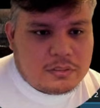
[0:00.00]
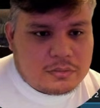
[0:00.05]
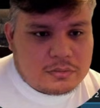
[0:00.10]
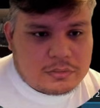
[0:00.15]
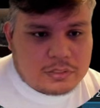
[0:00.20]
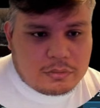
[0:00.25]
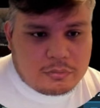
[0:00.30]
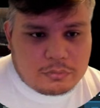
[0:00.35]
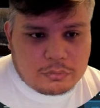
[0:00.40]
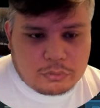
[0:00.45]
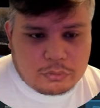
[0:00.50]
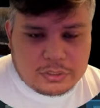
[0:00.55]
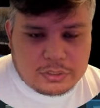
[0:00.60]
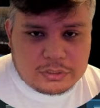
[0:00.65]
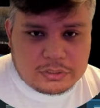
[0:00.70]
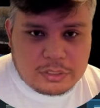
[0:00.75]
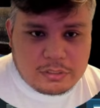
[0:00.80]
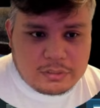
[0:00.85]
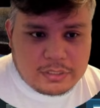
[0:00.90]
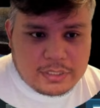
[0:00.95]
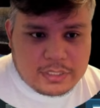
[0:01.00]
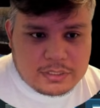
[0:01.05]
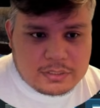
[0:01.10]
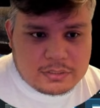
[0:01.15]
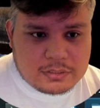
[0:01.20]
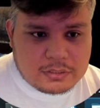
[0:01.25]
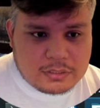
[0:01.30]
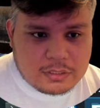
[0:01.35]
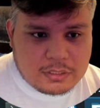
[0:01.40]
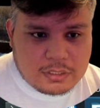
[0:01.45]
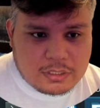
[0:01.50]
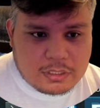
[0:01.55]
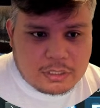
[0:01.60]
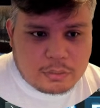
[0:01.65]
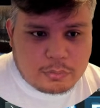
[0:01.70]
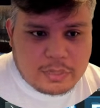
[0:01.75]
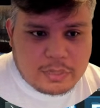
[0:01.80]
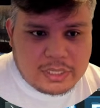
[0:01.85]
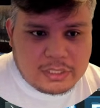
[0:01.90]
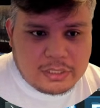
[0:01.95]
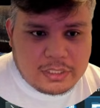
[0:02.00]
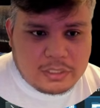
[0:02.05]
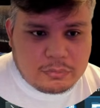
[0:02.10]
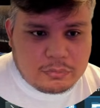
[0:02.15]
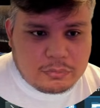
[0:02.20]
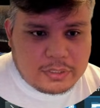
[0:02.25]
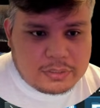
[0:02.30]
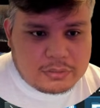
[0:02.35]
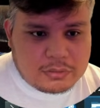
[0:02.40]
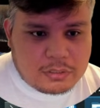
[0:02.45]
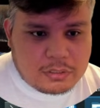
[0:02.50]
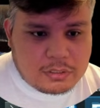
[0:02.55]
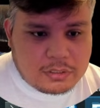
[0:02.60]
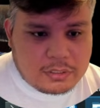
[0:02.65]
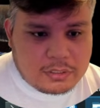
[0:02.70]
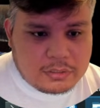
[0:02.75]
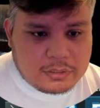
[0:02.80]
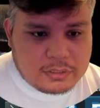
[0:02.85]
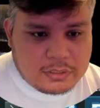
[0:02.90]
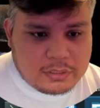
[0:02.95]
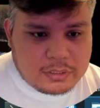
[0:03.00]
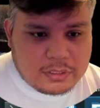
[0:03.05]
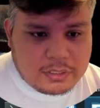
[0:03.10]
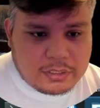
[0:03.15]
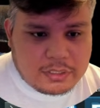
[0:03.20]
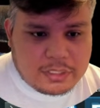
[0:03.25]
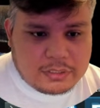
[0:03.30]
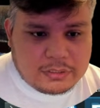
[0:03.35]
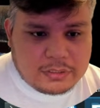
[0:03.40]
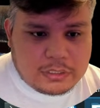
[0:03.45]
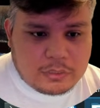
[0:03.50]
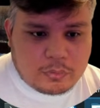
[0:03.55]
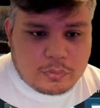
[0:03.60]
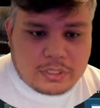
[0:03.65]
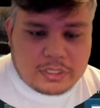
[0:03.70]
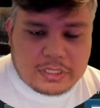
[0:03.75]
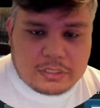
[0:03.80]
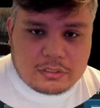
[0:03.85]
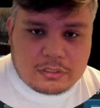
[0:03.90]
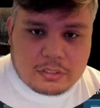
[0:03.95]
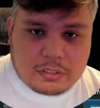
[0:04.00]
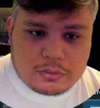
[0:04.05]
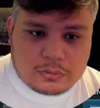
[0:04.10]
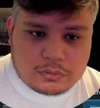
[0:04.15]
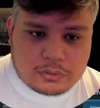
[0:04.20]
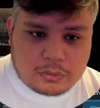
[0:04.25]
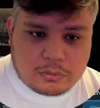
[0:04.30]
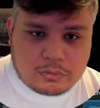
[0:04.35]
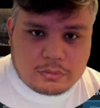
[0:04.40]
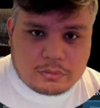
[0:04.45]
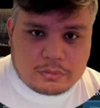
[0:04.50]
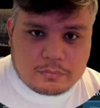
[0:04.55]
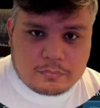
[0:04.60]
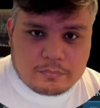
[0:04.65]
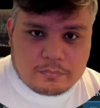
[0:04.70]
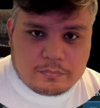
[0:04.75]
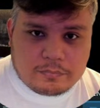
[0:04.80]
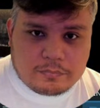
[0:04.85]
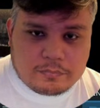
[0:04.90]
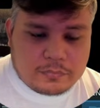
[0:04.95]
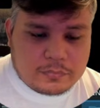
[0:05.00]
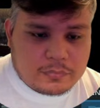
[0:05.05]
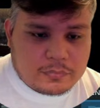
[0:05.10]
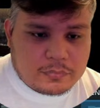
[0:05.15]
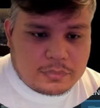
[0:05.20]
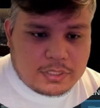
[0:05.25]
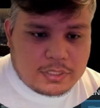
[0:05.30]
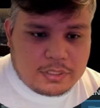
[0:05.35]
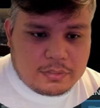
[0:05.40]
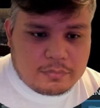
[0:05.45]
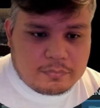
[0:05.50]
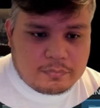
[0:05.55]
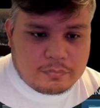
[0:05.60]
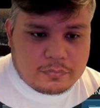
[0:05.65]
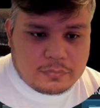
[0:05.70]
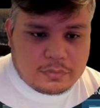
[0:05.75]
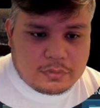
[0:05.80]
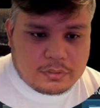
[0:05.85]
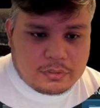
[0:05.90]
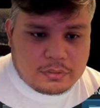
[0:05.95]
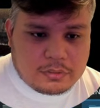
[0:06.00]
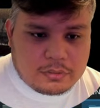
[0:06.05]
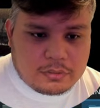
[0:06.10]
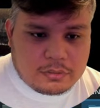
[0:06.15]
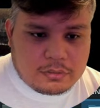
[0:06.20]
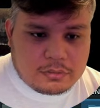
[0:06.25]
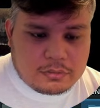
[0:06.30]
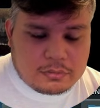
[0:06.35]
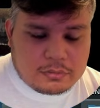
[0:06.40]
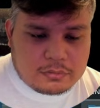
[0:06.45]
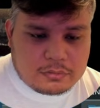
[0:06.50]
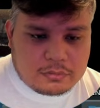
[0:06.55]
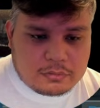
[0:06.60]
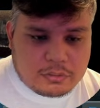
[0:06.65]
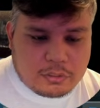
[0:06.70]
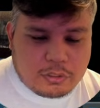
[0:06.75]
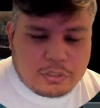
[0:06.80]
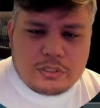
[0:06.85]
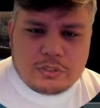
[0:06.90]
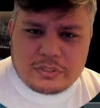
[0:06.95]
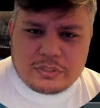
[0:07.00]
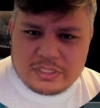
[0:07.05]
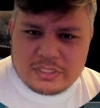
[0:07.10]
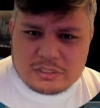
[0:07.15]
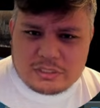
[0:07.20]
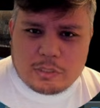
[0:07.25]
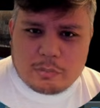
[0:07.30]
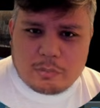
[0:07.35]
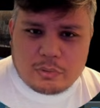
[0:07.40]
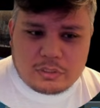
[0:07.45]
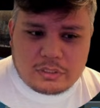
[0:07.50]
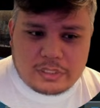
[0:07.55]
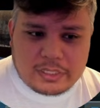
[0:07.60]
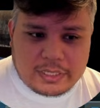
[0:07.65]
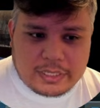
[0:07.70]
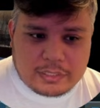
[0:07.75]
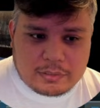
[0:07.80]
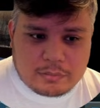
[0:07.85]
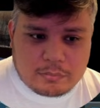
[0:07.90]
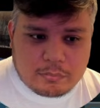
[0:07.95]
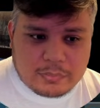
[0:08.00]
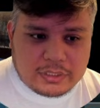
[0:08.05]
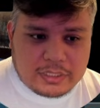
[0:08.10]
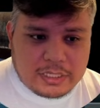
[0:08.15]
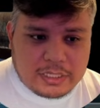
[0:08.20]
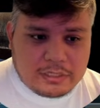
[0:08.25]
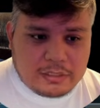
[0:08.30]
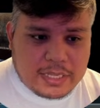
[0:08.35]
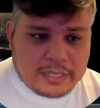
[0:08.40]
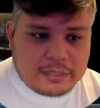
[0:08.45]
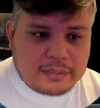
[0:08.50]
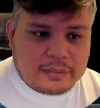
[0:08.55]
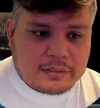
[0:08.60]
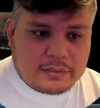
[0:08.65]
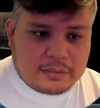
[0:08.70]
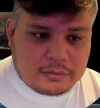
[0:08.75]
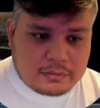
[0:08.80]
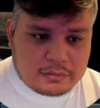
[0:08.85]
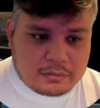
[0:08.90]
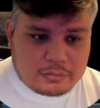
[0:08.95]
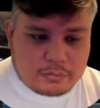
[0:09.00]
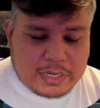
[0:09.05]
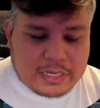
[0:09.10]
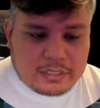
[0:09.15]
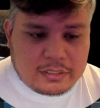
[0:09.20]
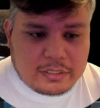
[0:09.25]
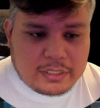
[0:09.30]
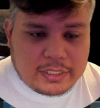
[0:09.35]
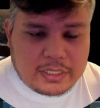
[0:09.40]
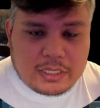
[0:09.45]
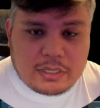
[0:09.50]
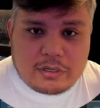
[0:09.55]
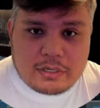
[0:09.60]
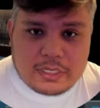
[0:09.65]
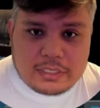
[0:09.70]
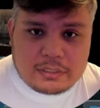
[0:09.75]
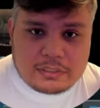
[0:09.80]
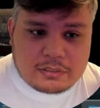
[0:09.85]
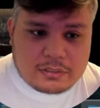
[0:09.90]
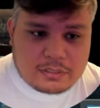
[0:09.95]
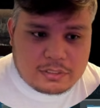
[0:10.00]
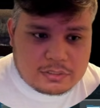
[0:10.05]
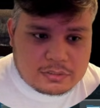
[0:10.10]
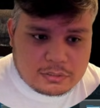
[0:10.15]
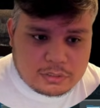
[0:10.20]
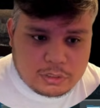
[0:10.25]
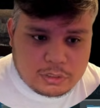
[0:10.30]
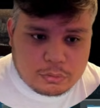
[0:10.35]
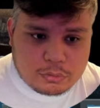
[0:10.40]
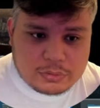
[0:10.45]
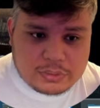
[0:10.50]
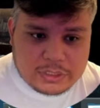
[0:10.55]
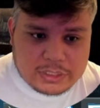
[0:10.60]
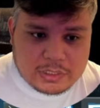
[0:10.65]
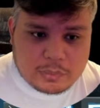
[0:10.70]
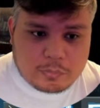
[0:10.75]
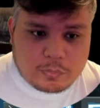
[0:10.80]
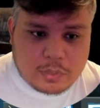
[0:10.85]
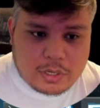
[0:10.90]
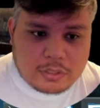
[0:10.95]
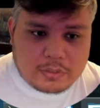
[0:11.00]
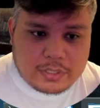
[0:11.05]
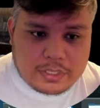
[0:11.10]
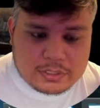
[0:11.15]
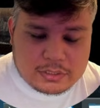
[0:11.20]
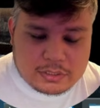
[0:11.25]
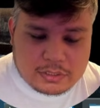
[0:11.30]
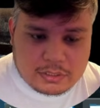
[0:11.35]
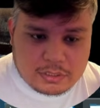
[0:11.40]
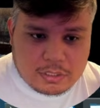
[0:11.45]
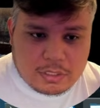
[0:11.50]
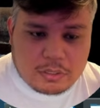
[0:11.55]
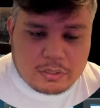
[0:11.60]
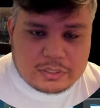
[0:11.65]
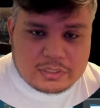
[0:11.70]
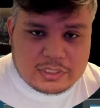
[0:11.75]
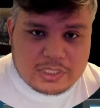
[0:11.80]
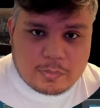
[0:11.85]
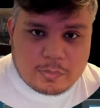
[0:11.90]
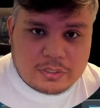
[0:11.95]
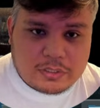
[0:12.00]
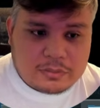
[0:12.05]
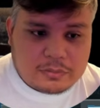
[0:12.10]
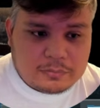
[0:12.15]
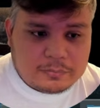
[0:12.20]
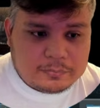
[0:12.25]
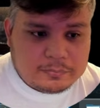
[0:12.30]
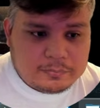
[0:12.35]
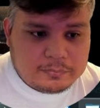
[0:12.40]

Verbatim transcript: So to install this, right click on the installer and then run in console. Okay. Or you can just double click it, but I like right clicking on it because you'll see the progress on the terminal.